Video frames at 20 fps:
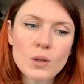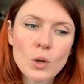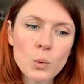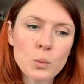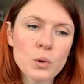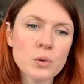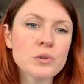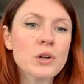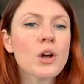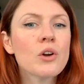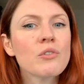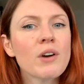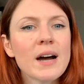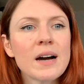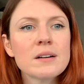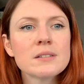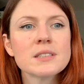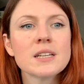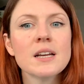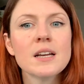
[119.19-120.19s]
we would go
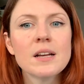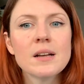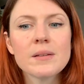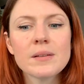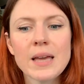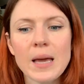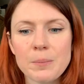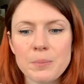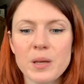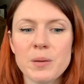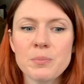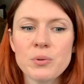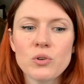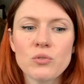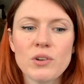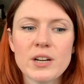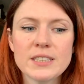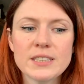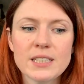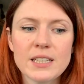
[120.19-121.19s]
around, get people
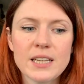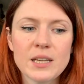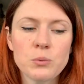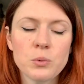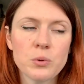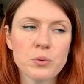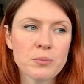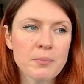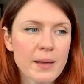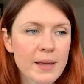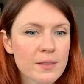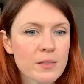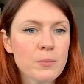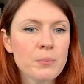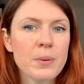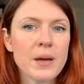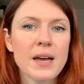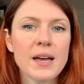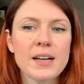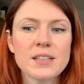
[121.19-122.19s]
ready, we would make the
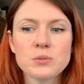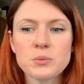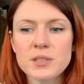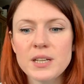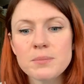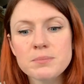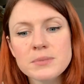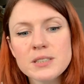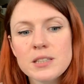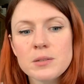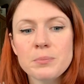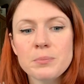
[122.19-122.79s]
beds, we'd empty the